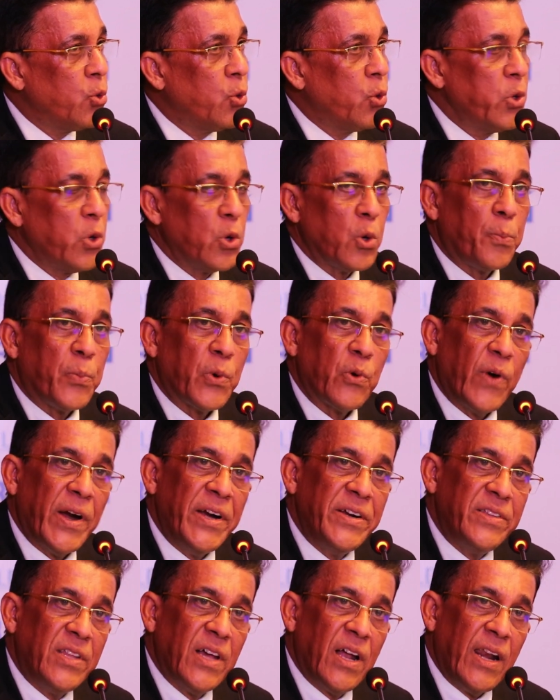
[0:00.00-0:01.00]
to, you know,
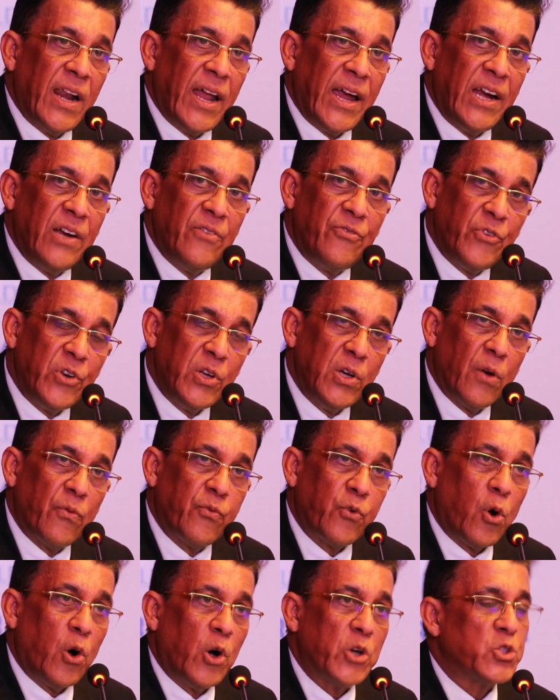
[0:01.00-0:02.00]
provide the land free of
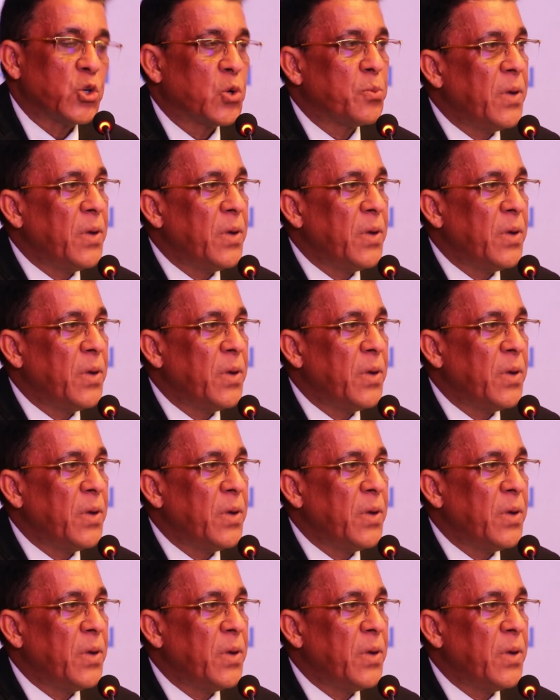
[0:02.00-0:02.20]
cost,